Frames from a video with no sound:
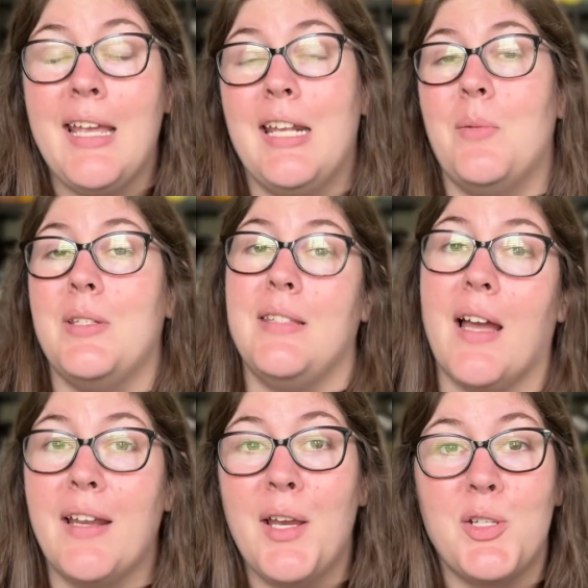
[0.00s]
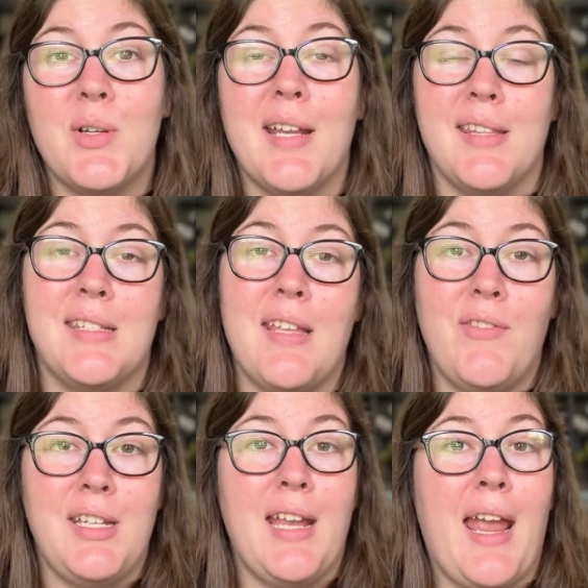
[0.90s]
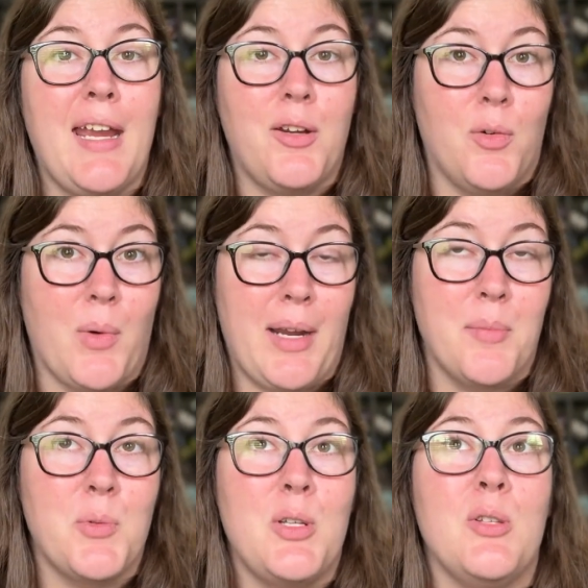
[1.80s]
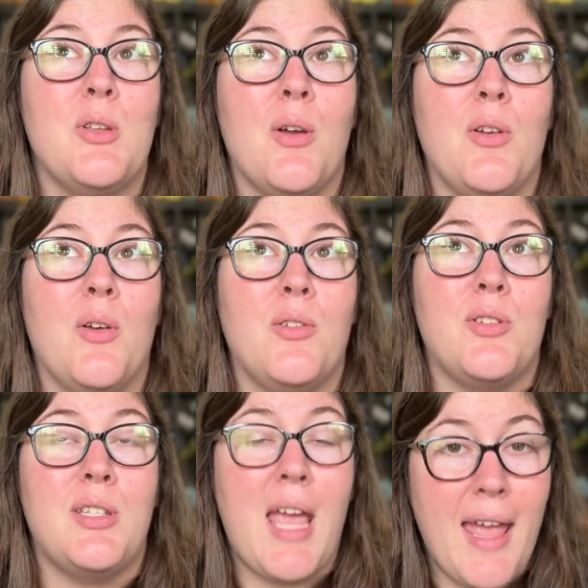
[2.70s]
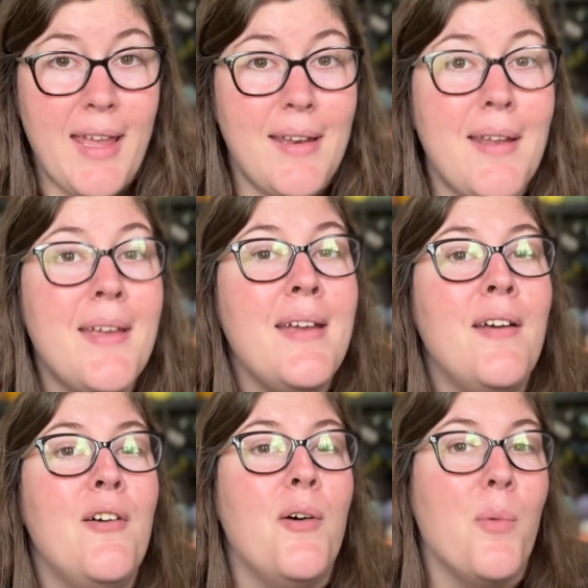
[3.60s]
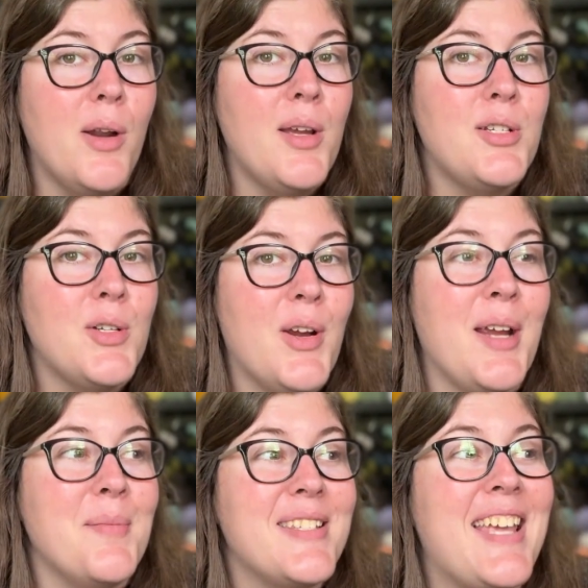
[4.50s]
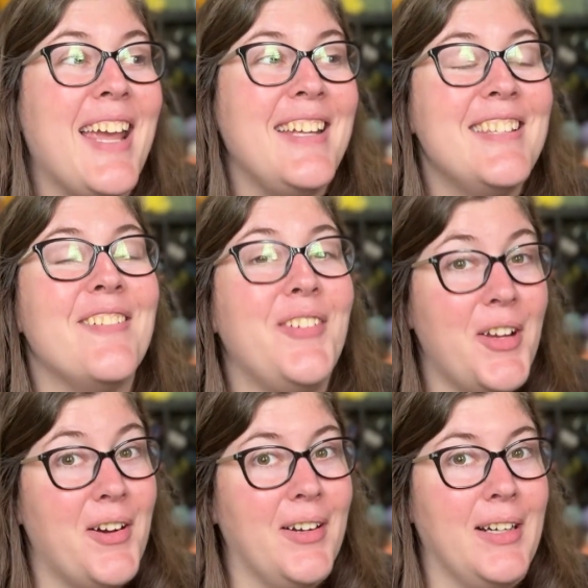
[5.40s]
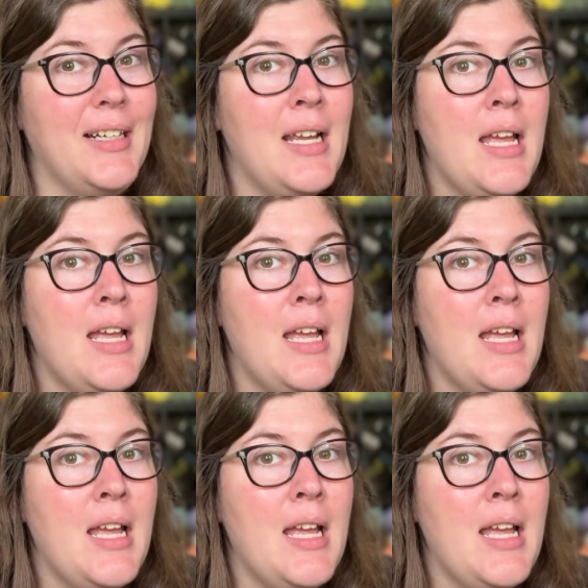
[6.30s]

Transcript: And it was 978 grams, which is 10 100-gram skeins of yarn,